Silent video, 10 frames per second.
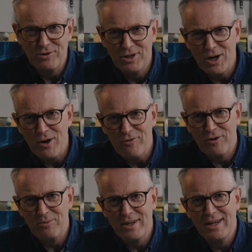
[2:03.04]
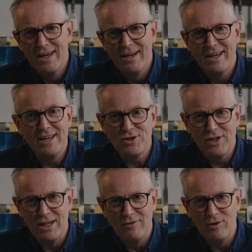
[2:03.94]
You'll know it from the
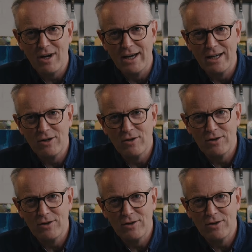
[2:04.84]
kitchen, if you like.